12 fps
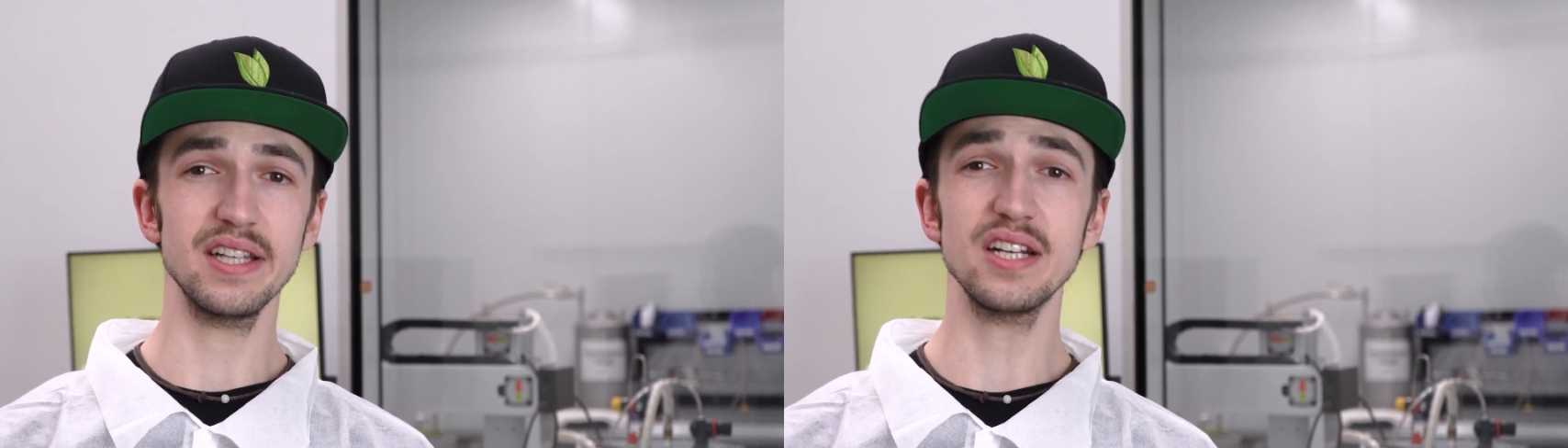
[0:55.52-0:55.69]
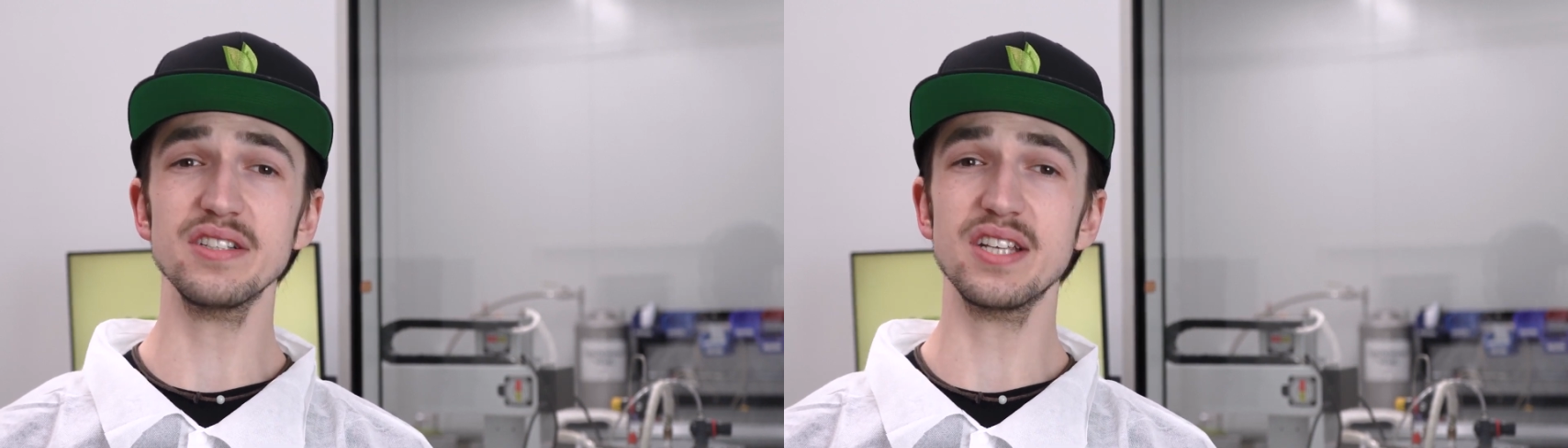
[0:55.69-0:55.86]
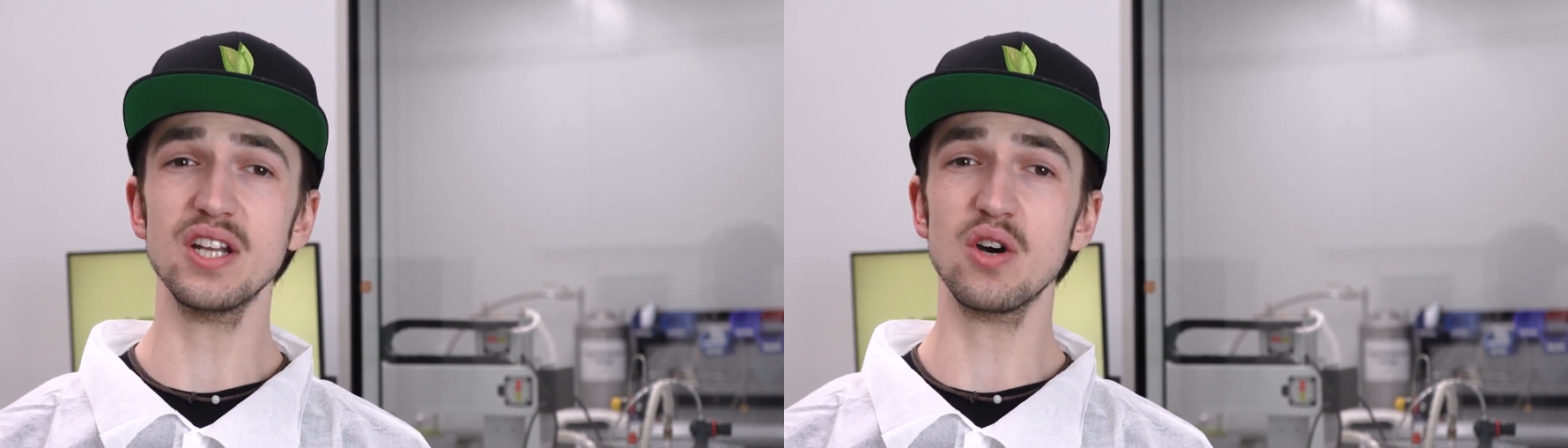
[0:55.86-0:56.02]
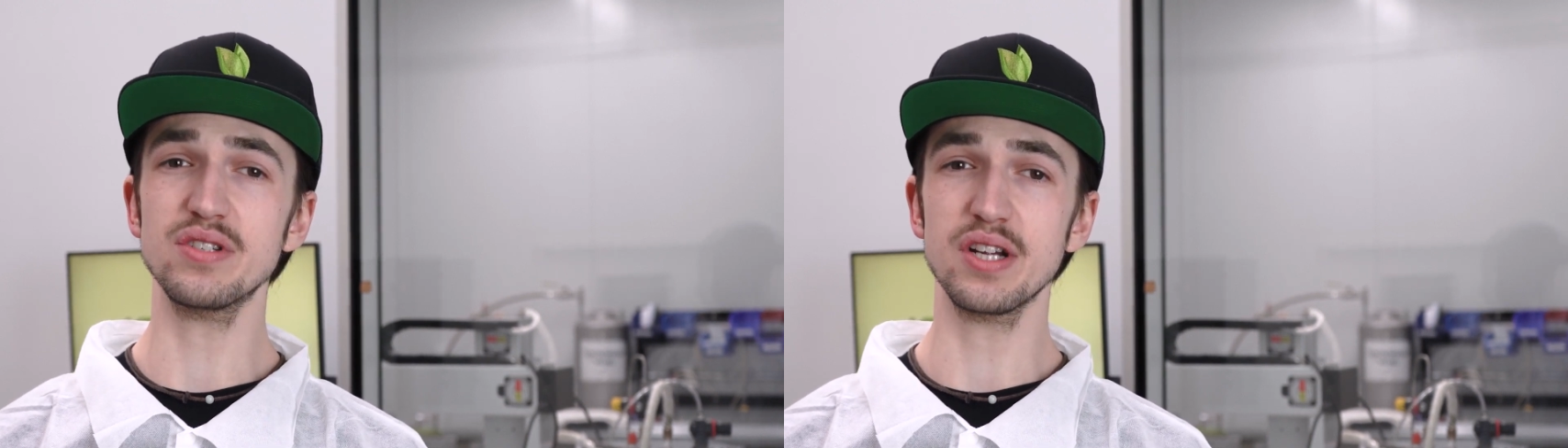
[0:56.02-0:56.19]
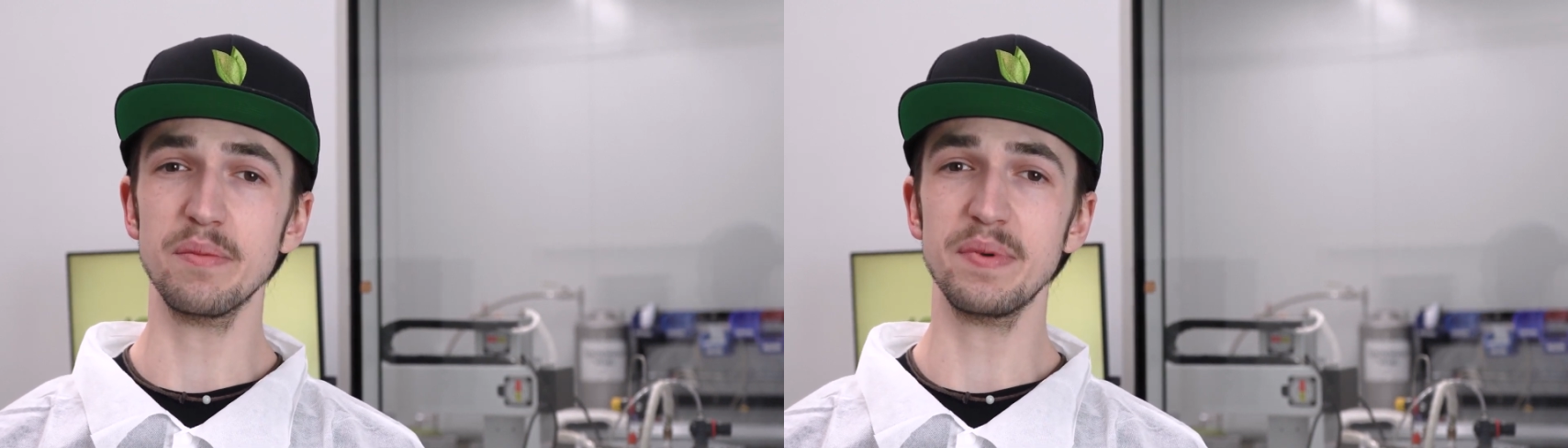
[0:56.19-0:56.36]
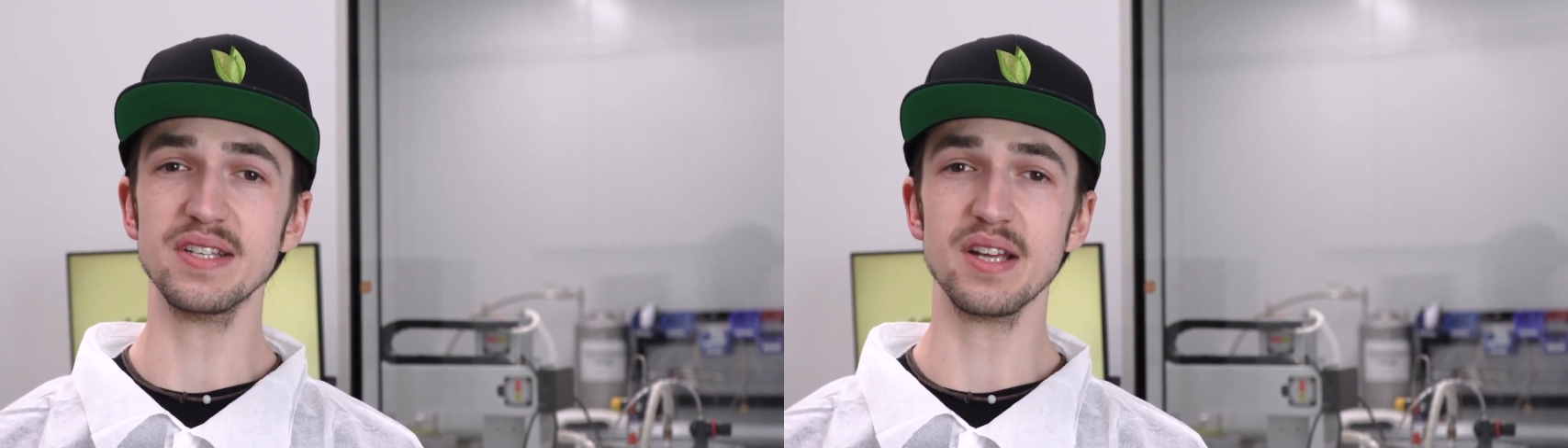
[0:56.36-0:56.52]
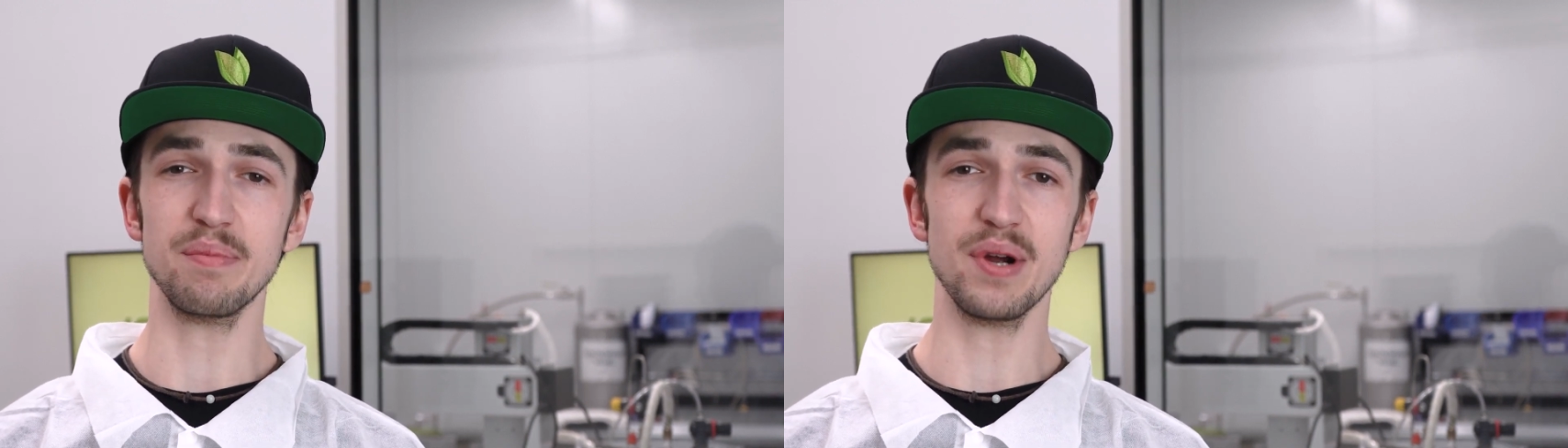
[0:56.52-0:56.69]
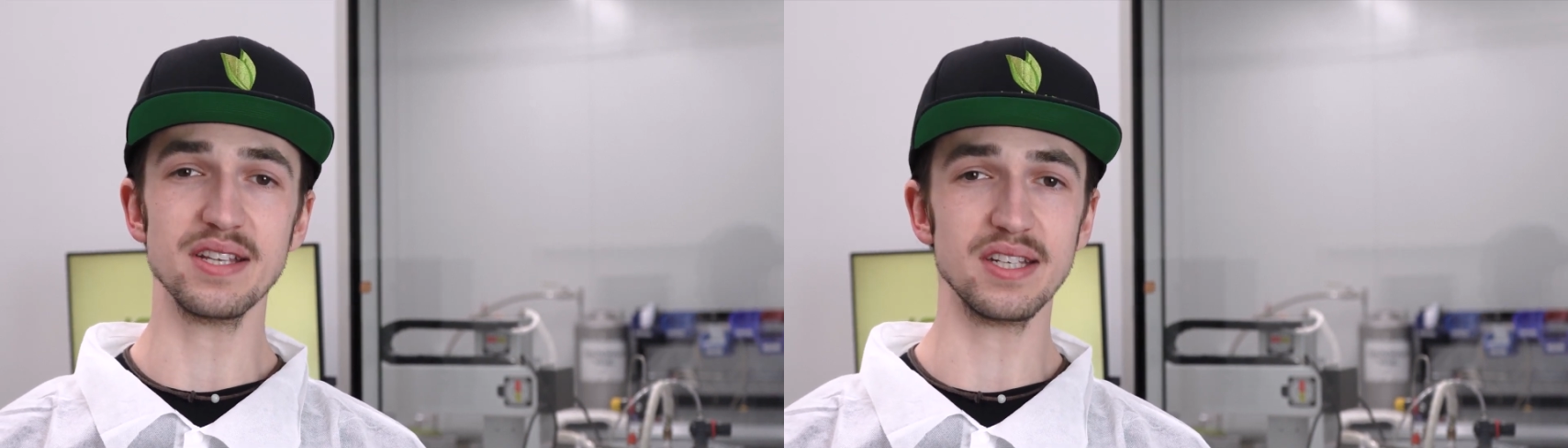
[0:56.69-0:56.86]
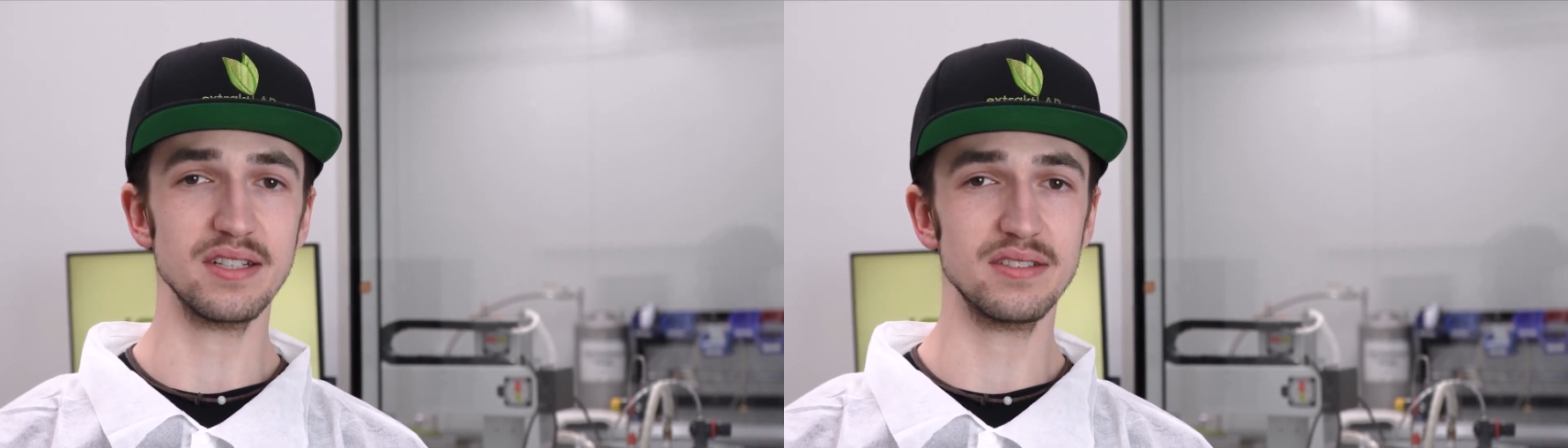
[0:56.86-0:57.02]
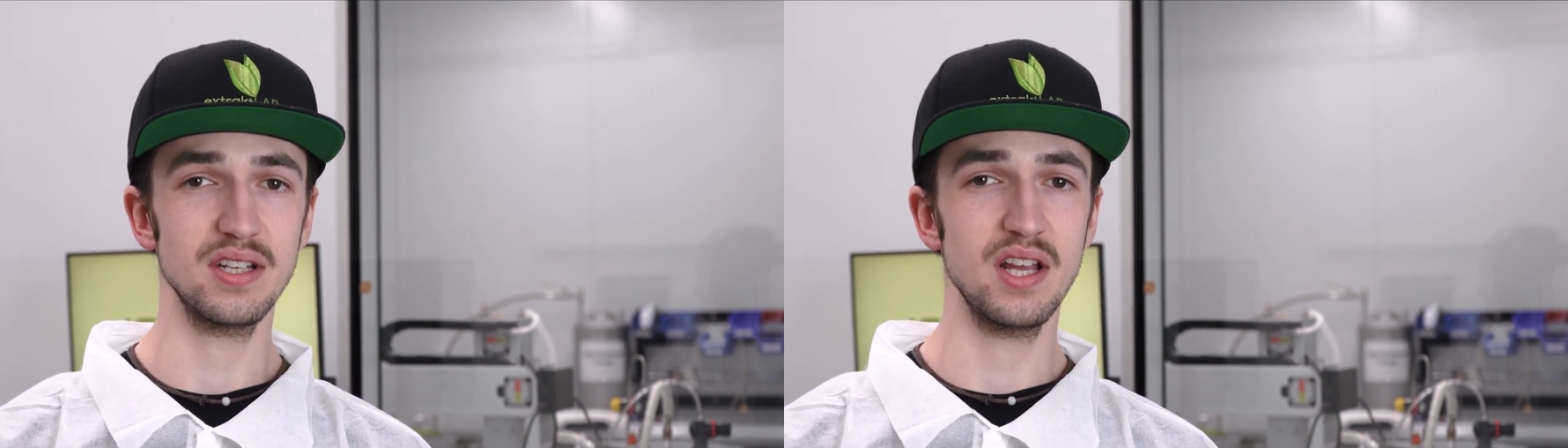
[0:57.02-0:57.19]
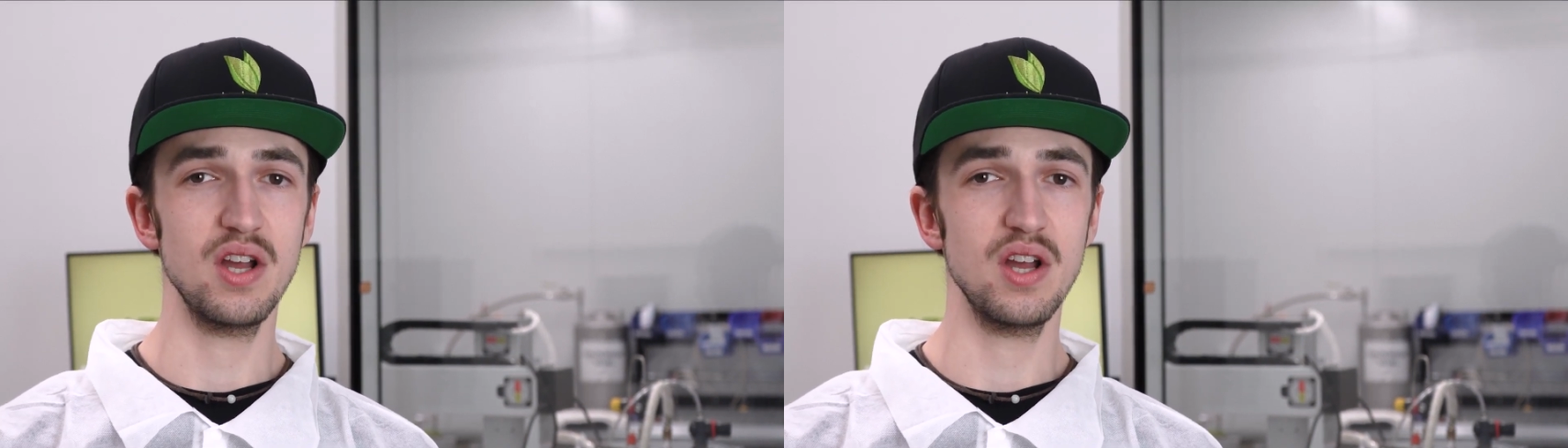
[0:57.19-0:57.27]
little to no terpenes are present,